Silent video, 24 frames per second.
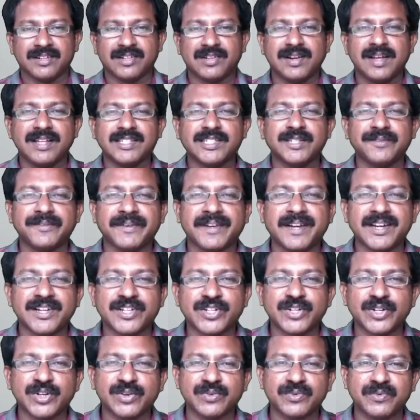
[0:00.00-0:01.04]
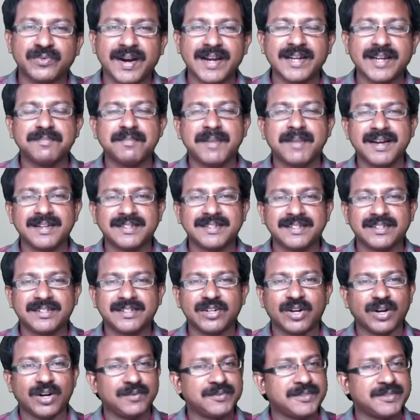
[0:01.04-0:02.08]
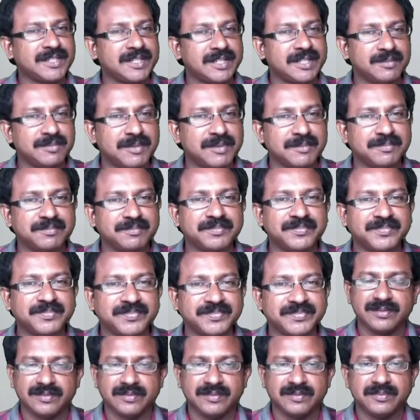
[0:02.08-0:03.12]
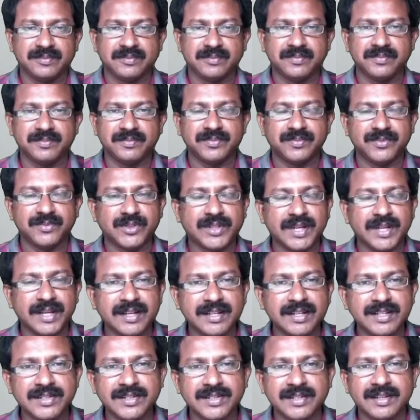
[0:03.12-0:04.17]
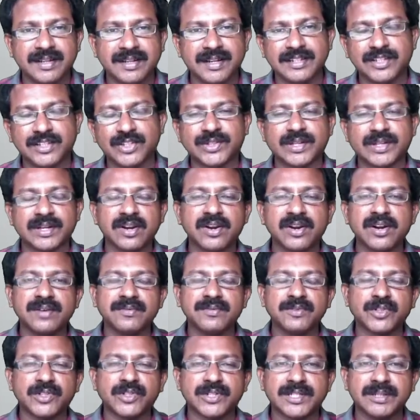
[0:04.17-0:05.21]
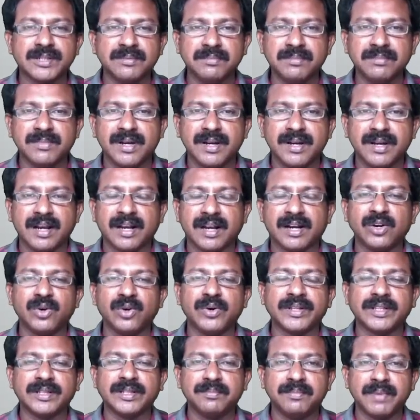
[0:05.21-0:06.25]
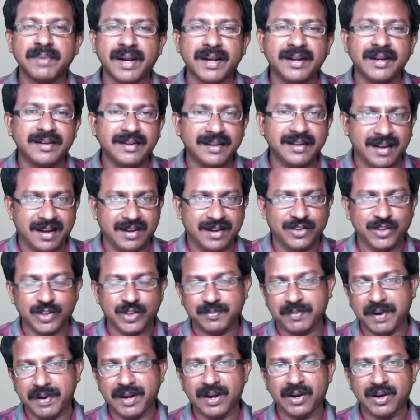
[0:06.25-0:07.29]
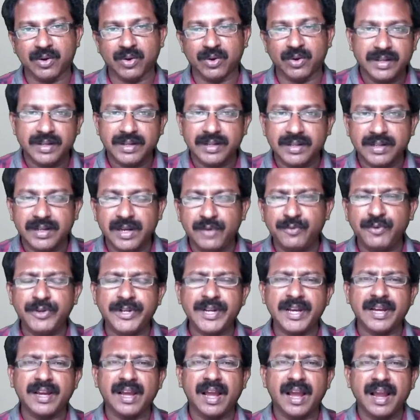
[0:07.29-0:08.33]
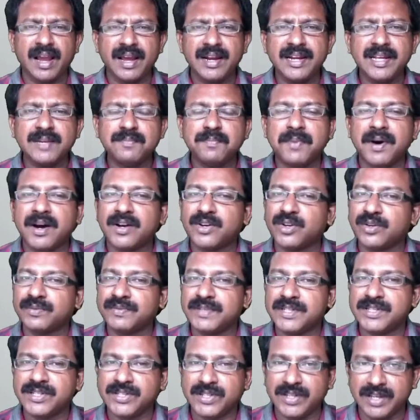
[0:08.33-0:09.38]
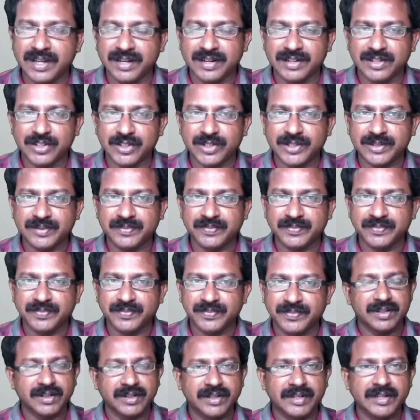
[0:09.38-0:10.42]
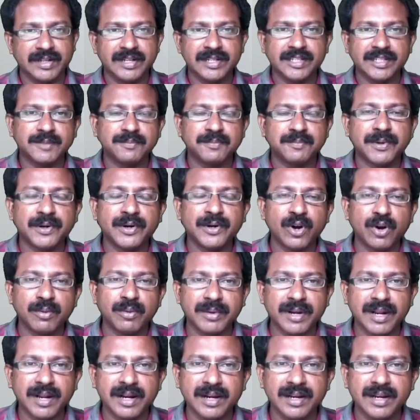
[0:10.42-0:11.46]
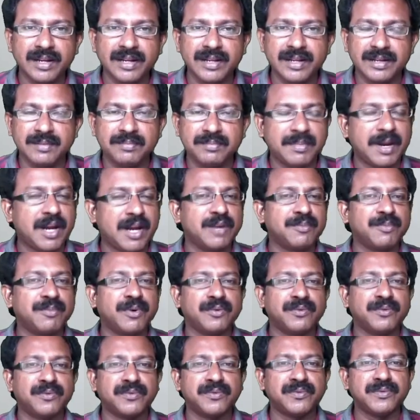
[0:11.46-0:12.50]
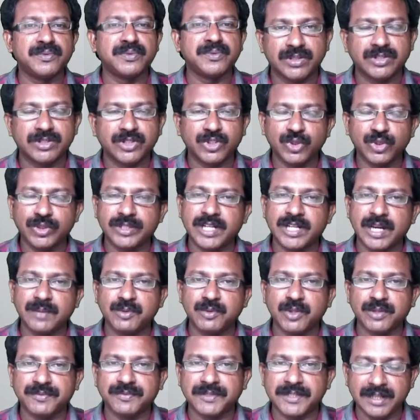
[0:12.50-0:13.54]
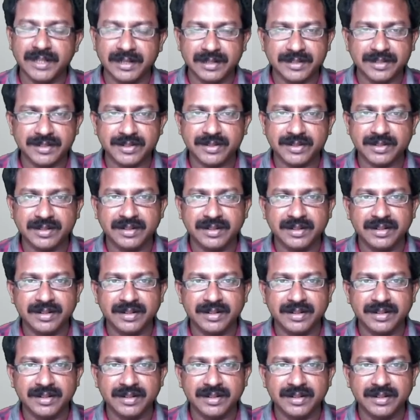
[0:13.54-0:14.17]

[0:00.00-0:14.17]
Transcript: Classification of white matter of cerebrum. CNS is a central nervous system including the brain and the spinal cord. If you take any part of the CNS, it is predominantly made up of two types of cells